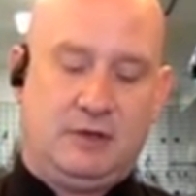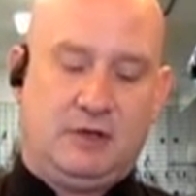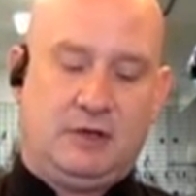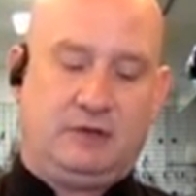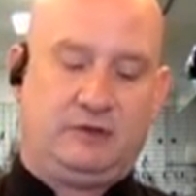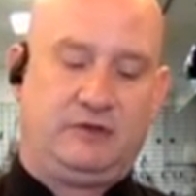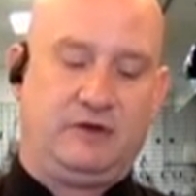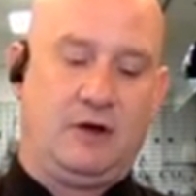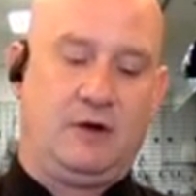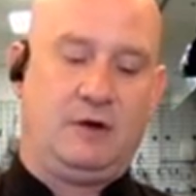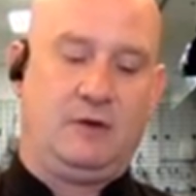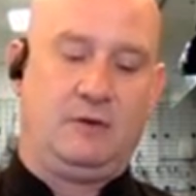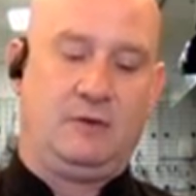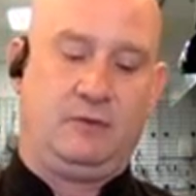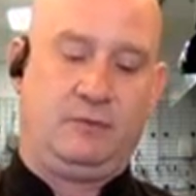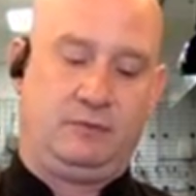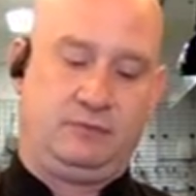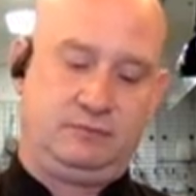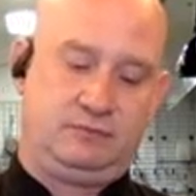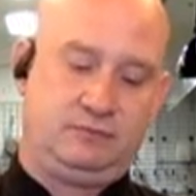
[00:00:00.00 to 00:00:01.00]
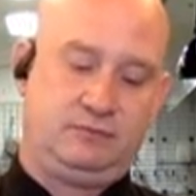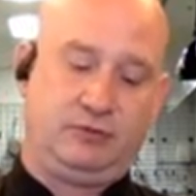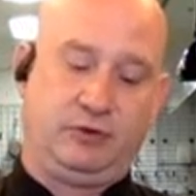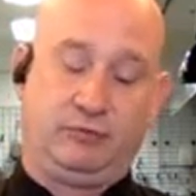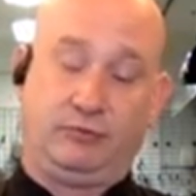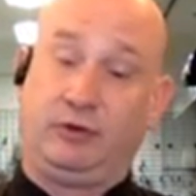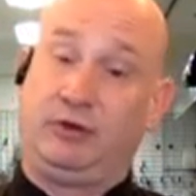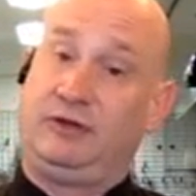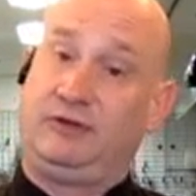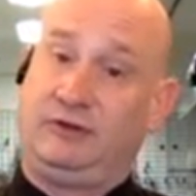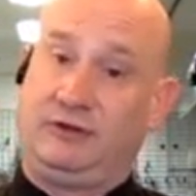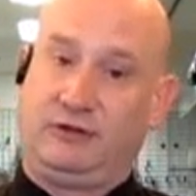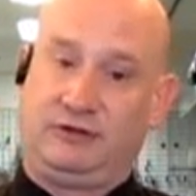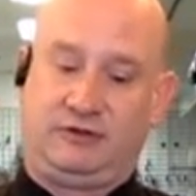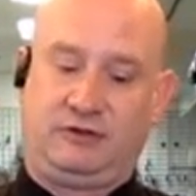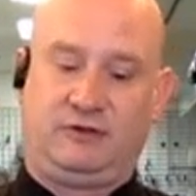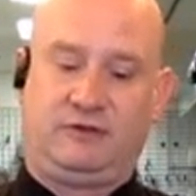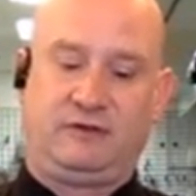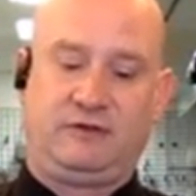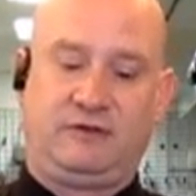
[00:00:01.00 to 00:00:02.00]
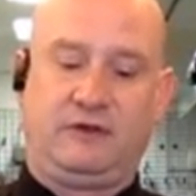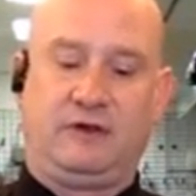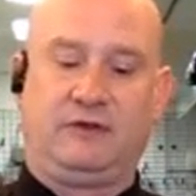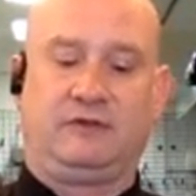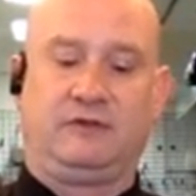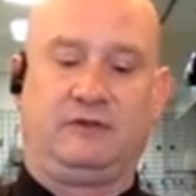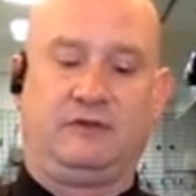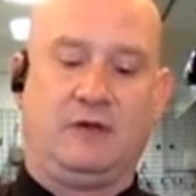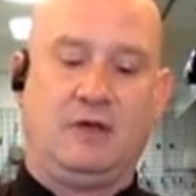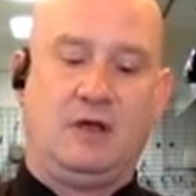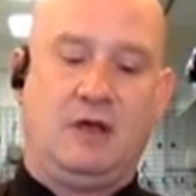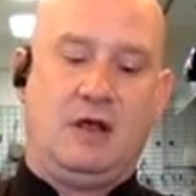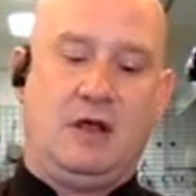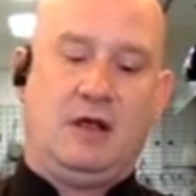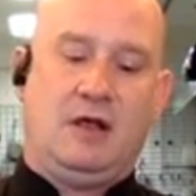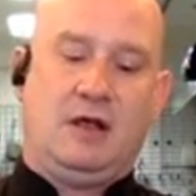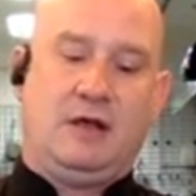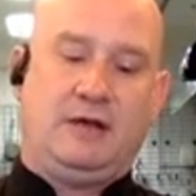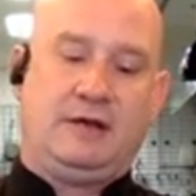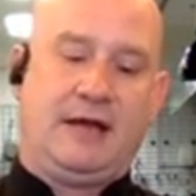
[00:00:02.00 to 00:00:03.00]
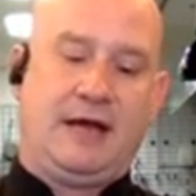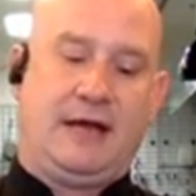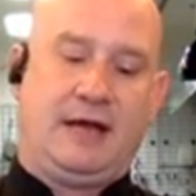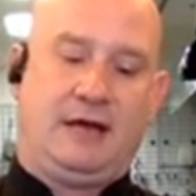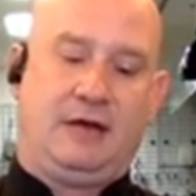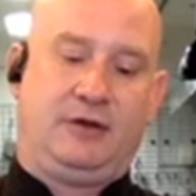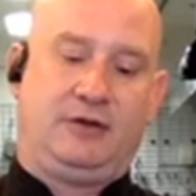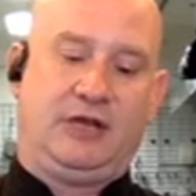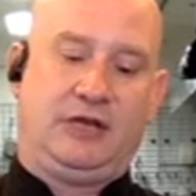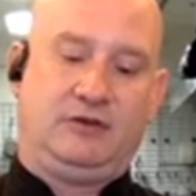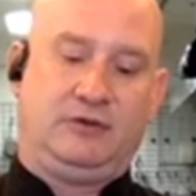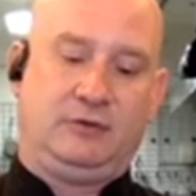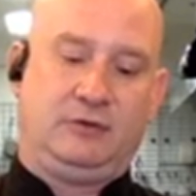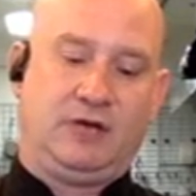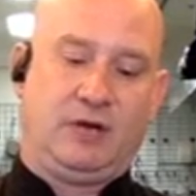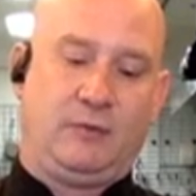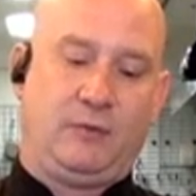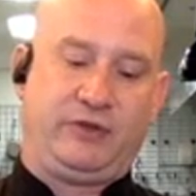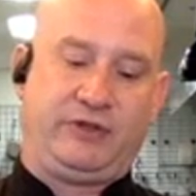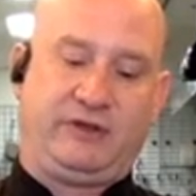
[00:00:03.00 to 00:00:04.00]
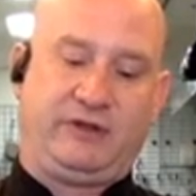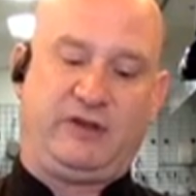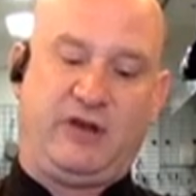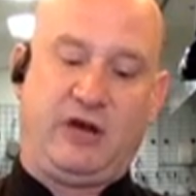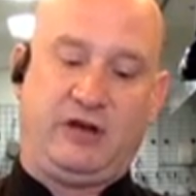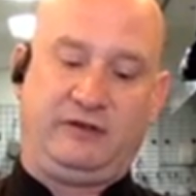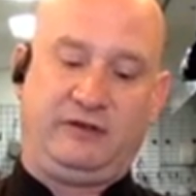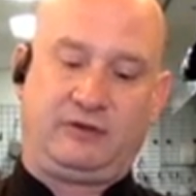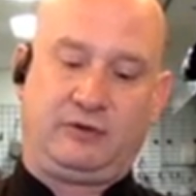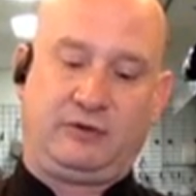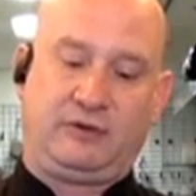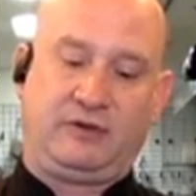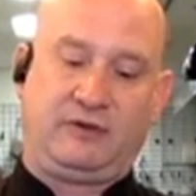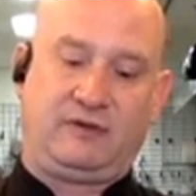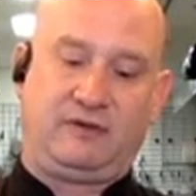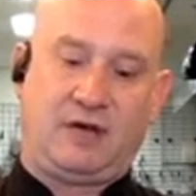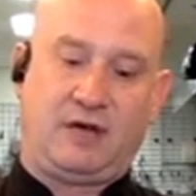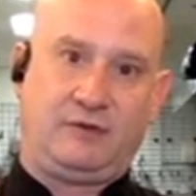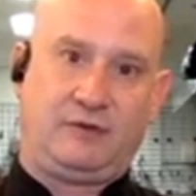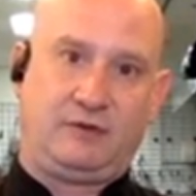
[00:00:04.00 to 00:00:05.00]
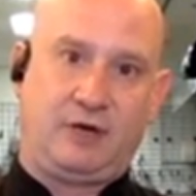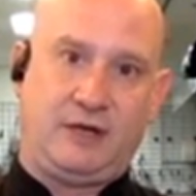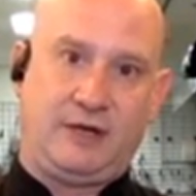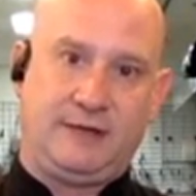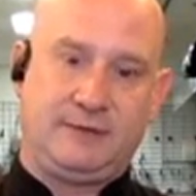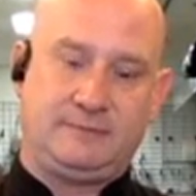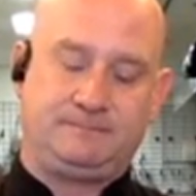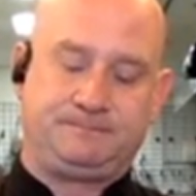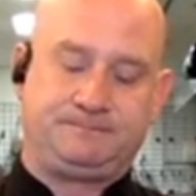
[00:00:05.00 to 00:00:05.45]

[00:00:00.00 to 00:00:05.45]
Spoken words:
So they're really delicious in salsas. Now they do come with this husk or this cover on it.